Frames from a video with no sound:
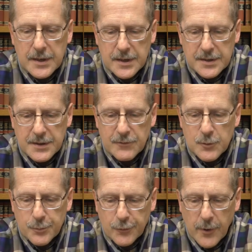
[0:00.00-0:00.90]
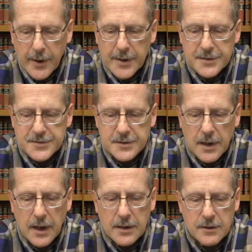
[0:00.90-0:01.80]
and give you praise and
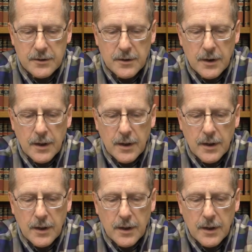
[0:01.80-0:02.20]
honor.